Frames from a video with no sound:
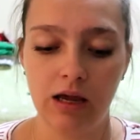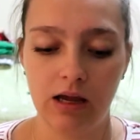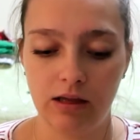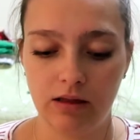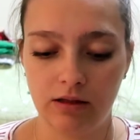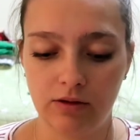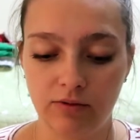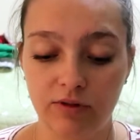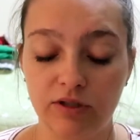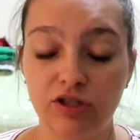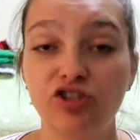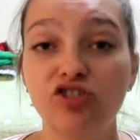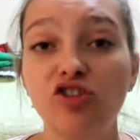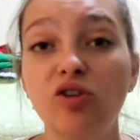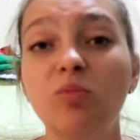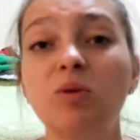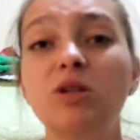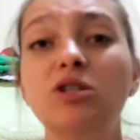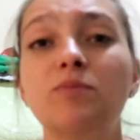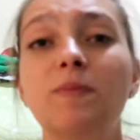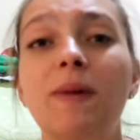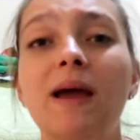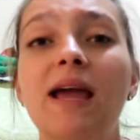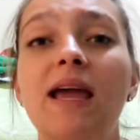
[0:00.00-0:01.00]
there was so
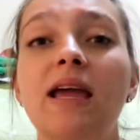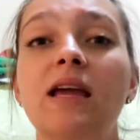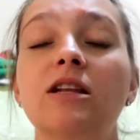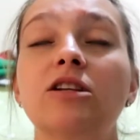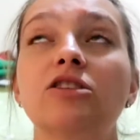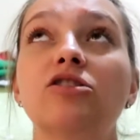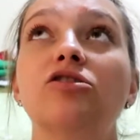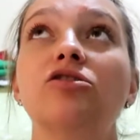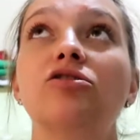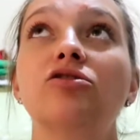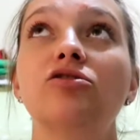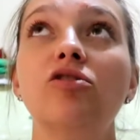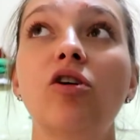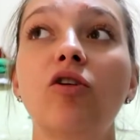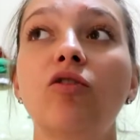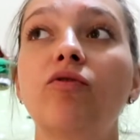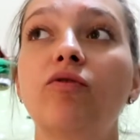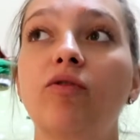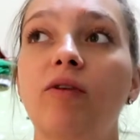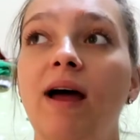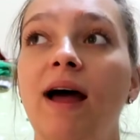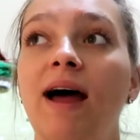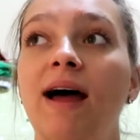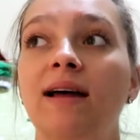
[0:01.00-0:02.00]
much pain so
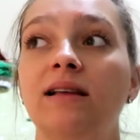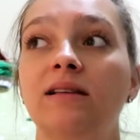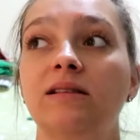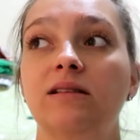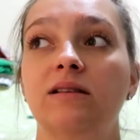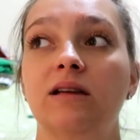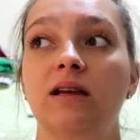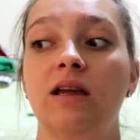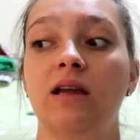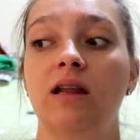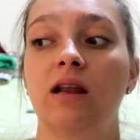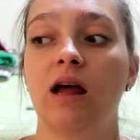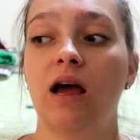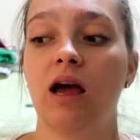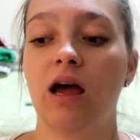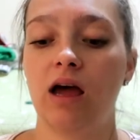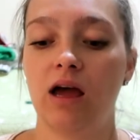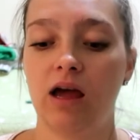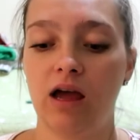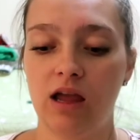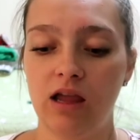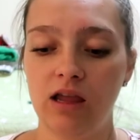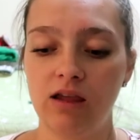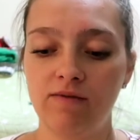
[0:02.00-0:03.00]
fast, and
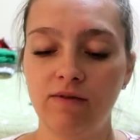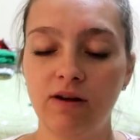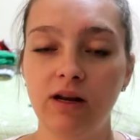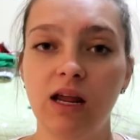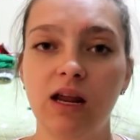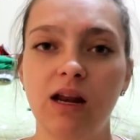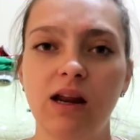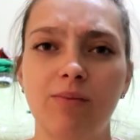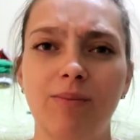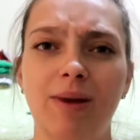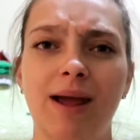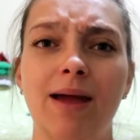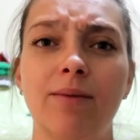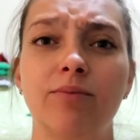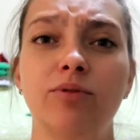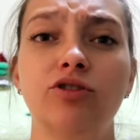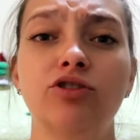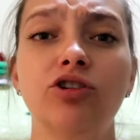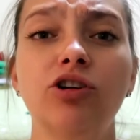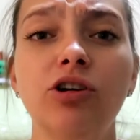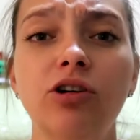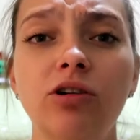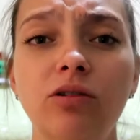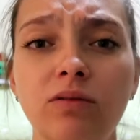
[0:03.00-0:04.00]
even getting my
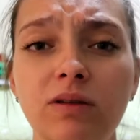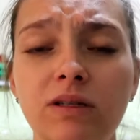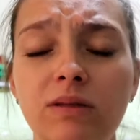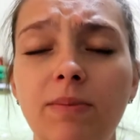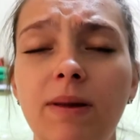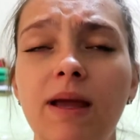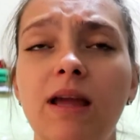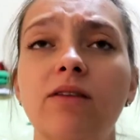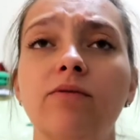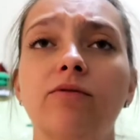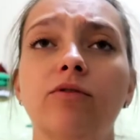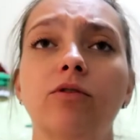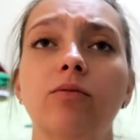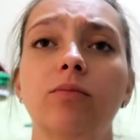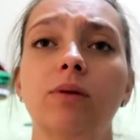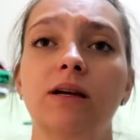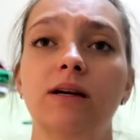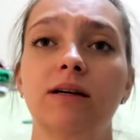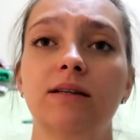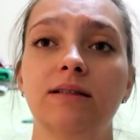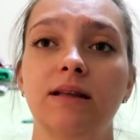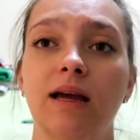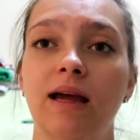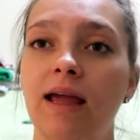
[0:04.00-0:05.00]
epidural was painful
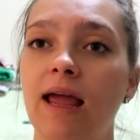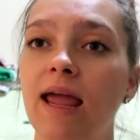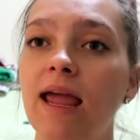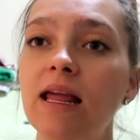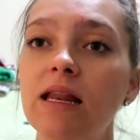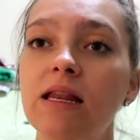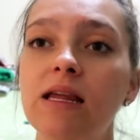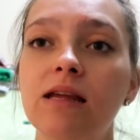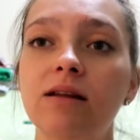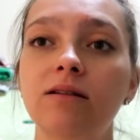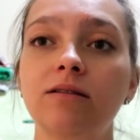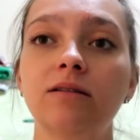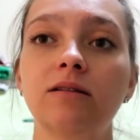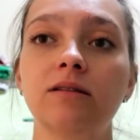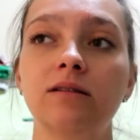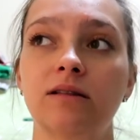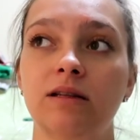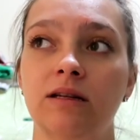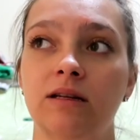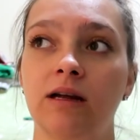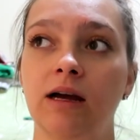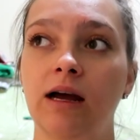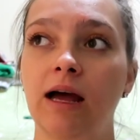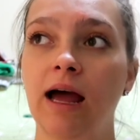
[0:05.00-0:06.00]
because I hate needles,
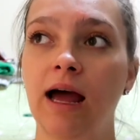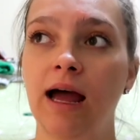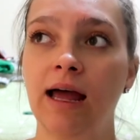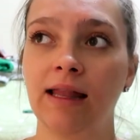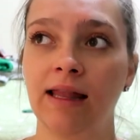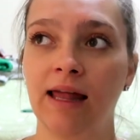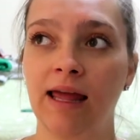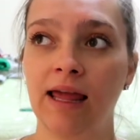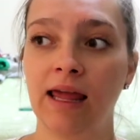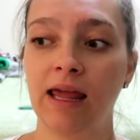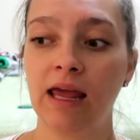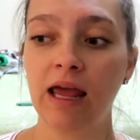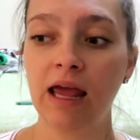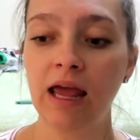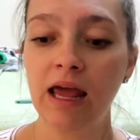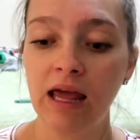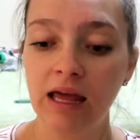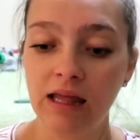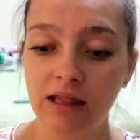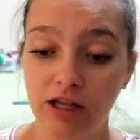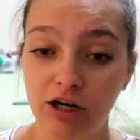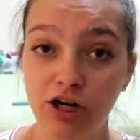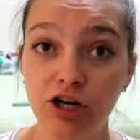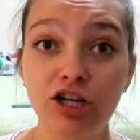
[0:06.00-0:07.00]
and I like,
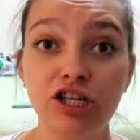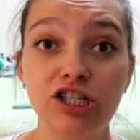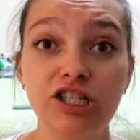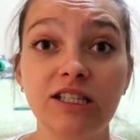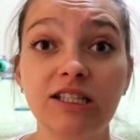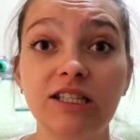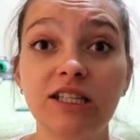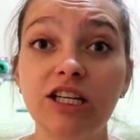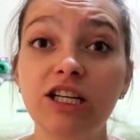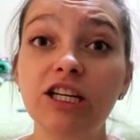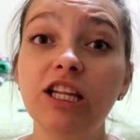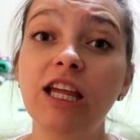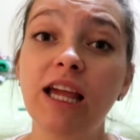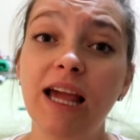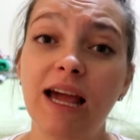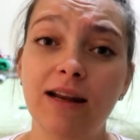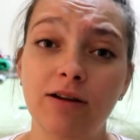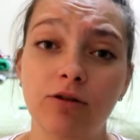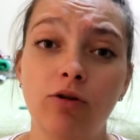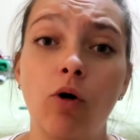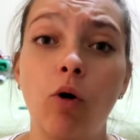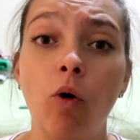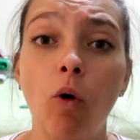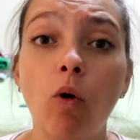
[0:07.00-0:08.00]
the nurse literally had
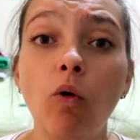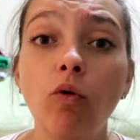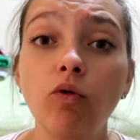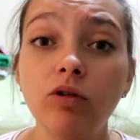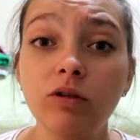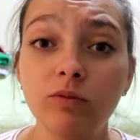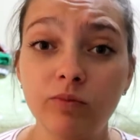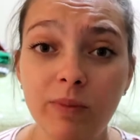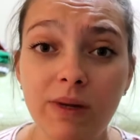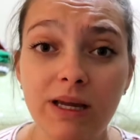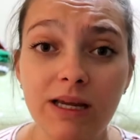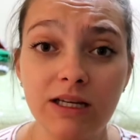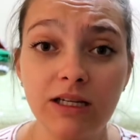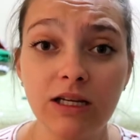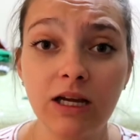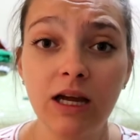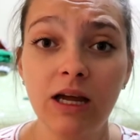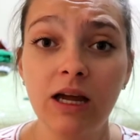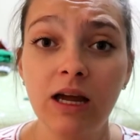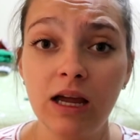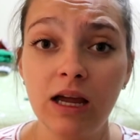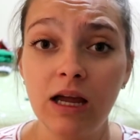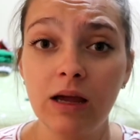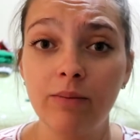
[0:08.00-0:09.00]
to hold me
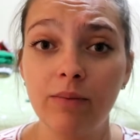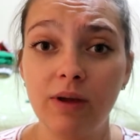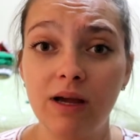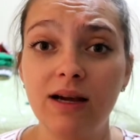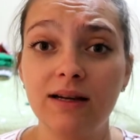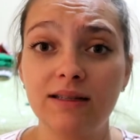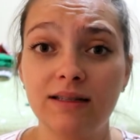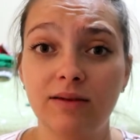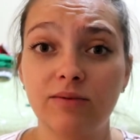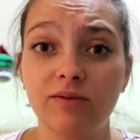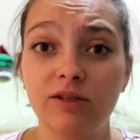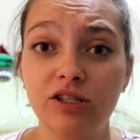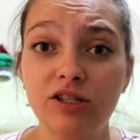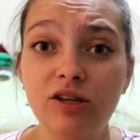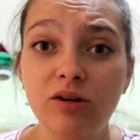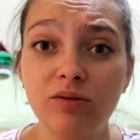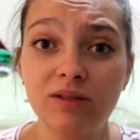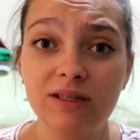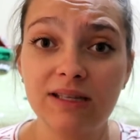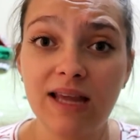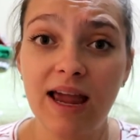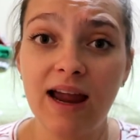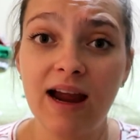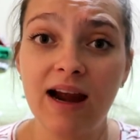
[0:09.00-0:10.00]
because I was so
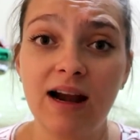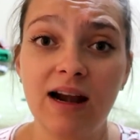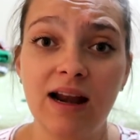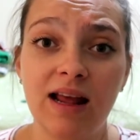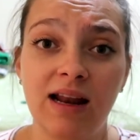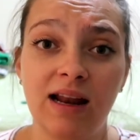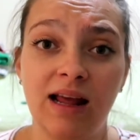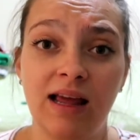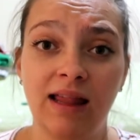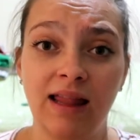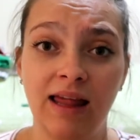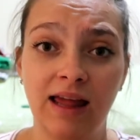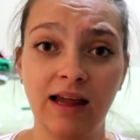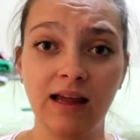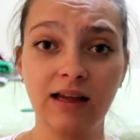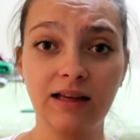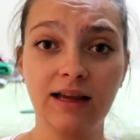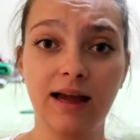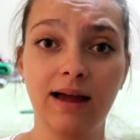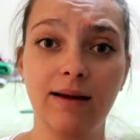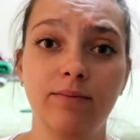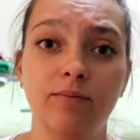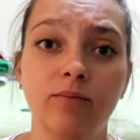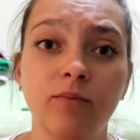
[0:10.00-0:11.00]
scared, and I like
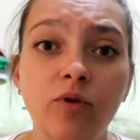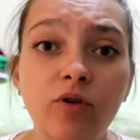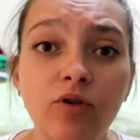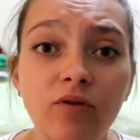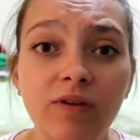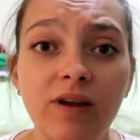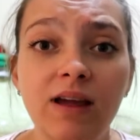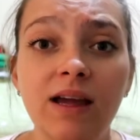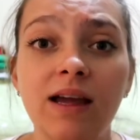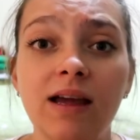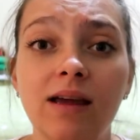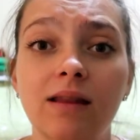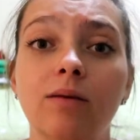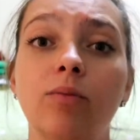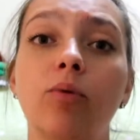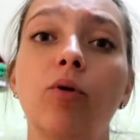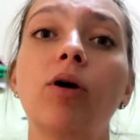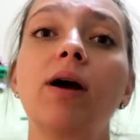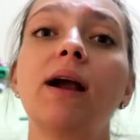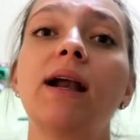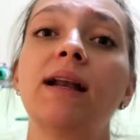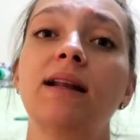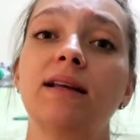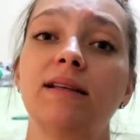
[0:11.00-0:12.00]
kept moving, and the
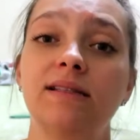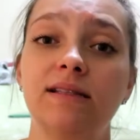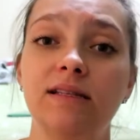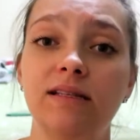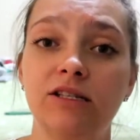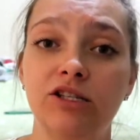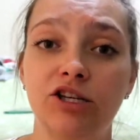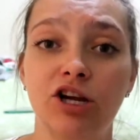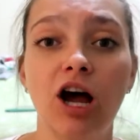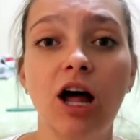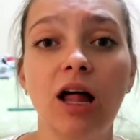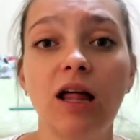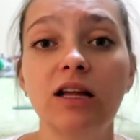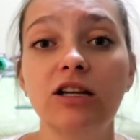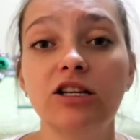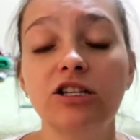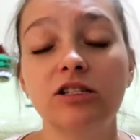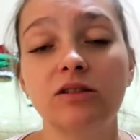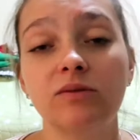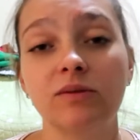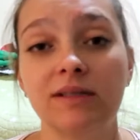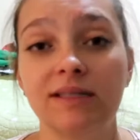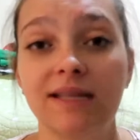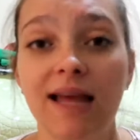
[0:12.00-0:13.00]
poor
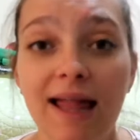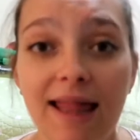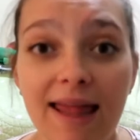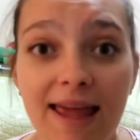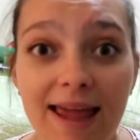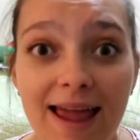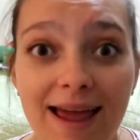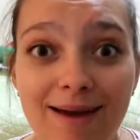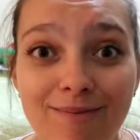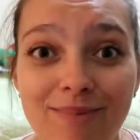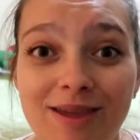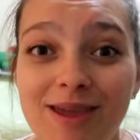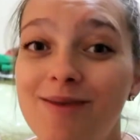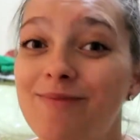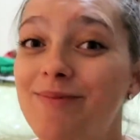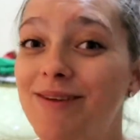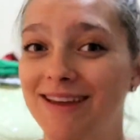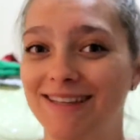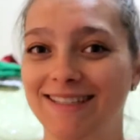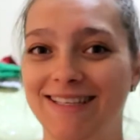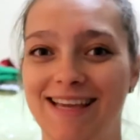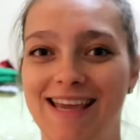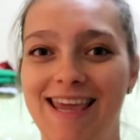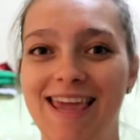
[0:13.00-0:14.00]
anesthesiologist was yelling at me
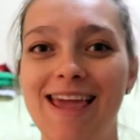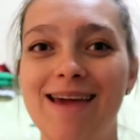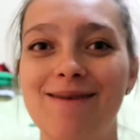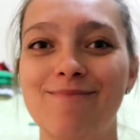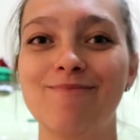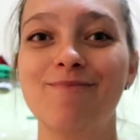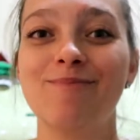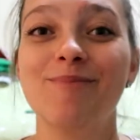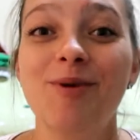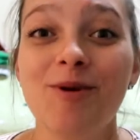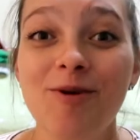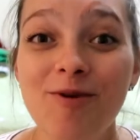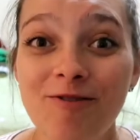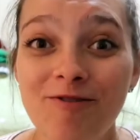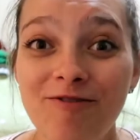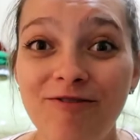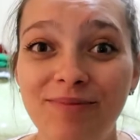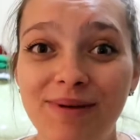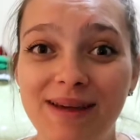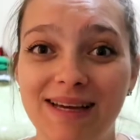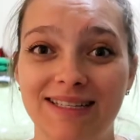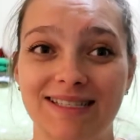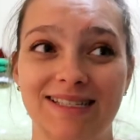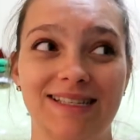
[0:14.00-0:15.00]
because I can't move
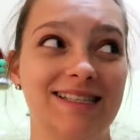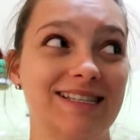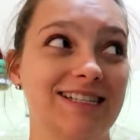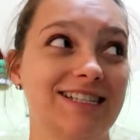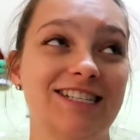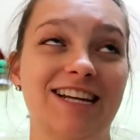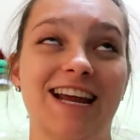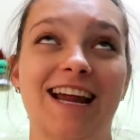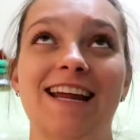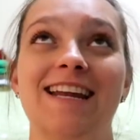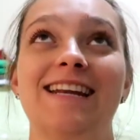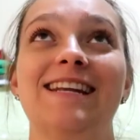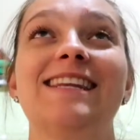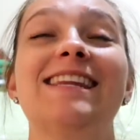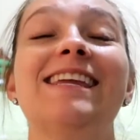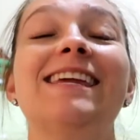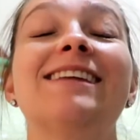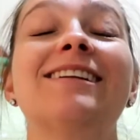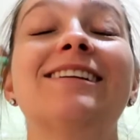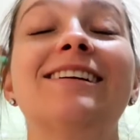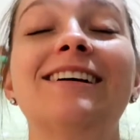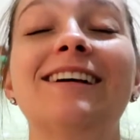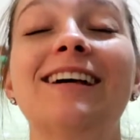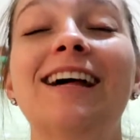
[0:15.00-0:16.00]
because it's a giant
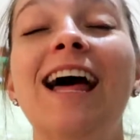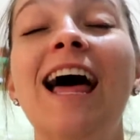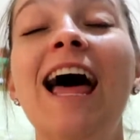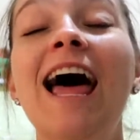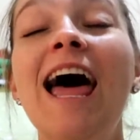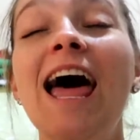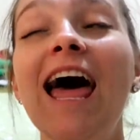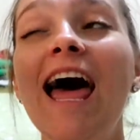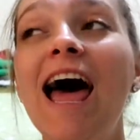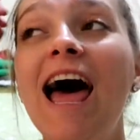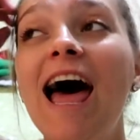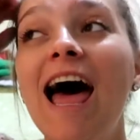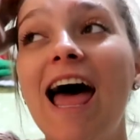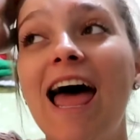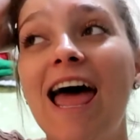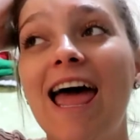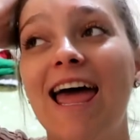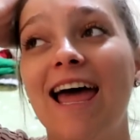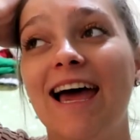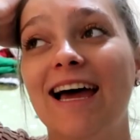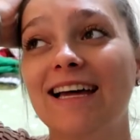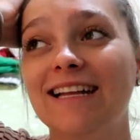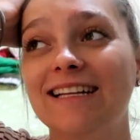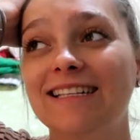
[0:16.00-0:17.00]
needle,
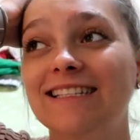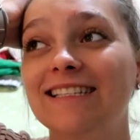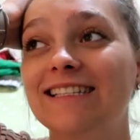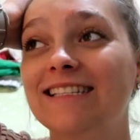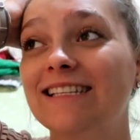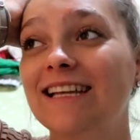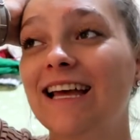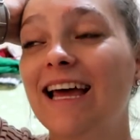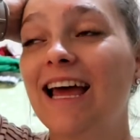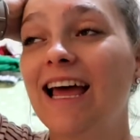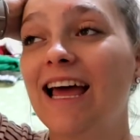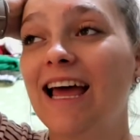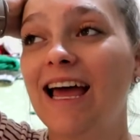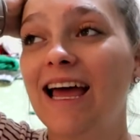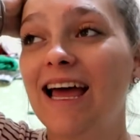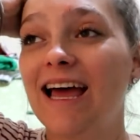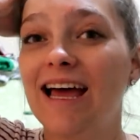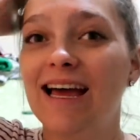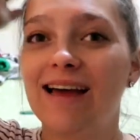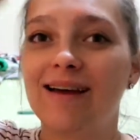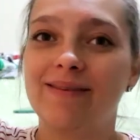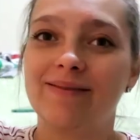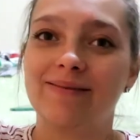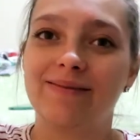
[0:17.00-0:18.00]
and
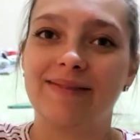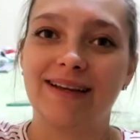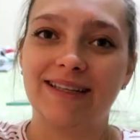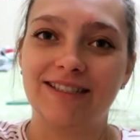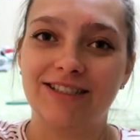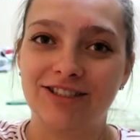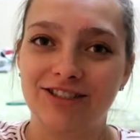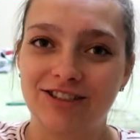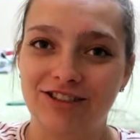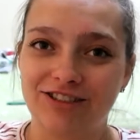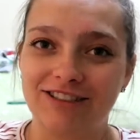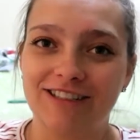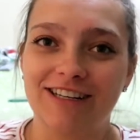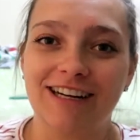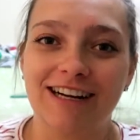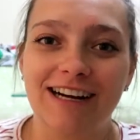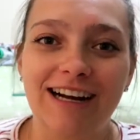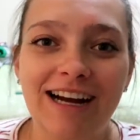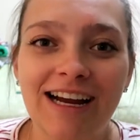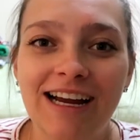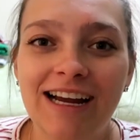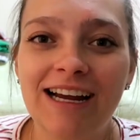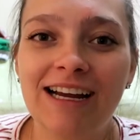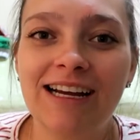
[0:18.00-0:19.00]
my children are
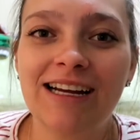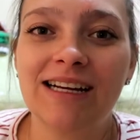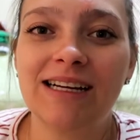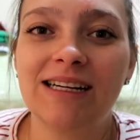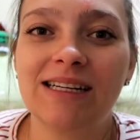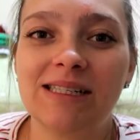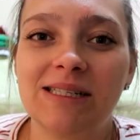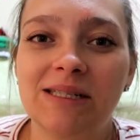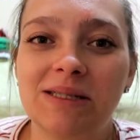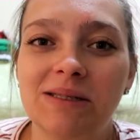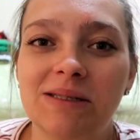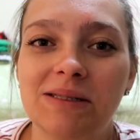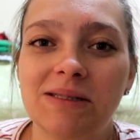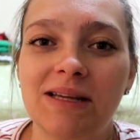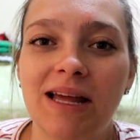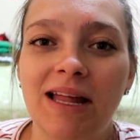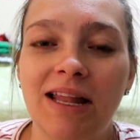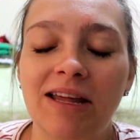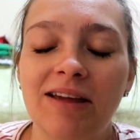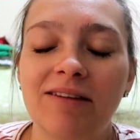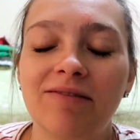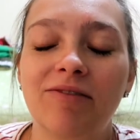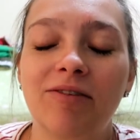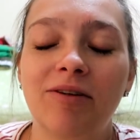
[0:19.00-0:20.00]

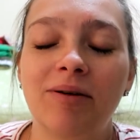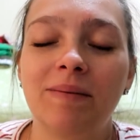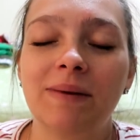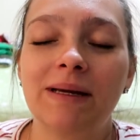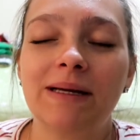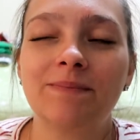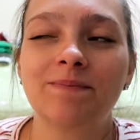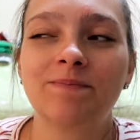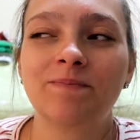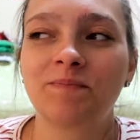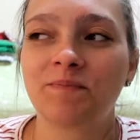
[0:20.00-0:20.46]
yelling for me.